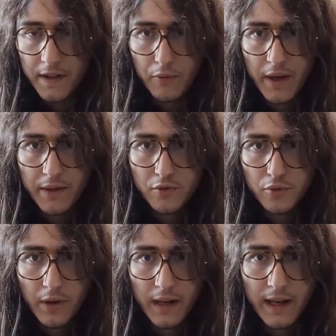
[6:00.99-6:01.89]
find a way
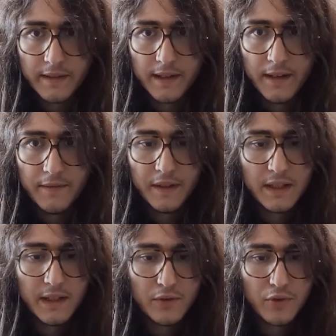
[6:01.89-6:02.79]
to elegantly
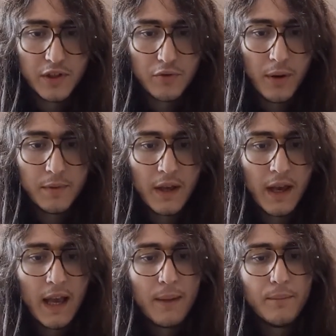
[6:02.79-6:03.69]
fit it into the script.
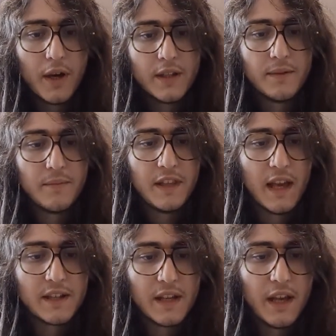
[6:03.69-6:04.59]
But
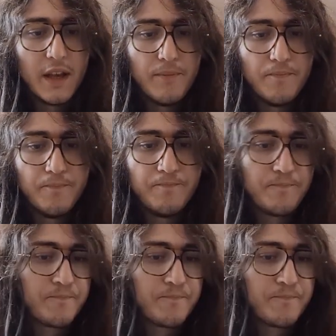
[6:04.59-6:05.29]
yes, the